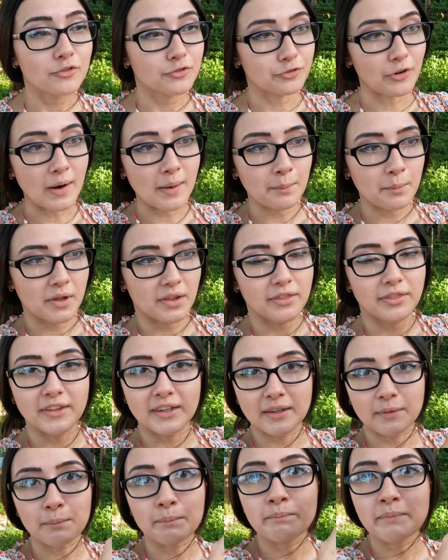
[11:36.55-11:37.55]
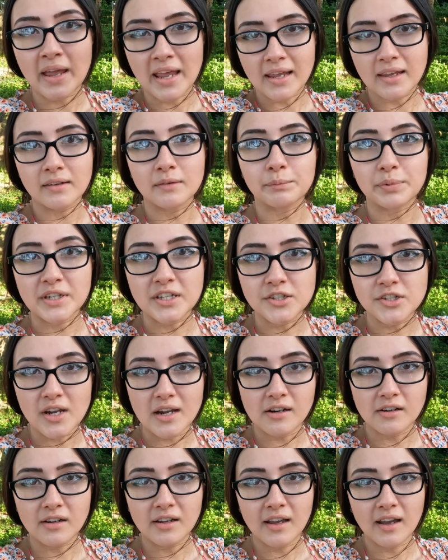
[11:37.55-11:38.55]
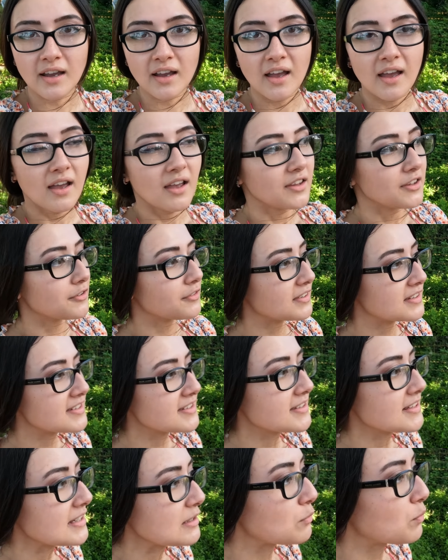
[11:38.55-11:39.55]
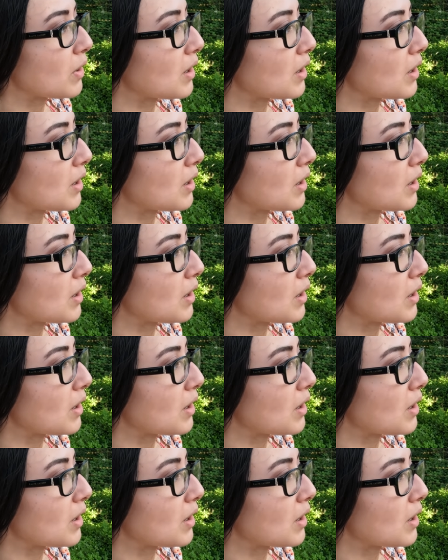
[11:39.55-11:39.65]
from the main beach area, you can see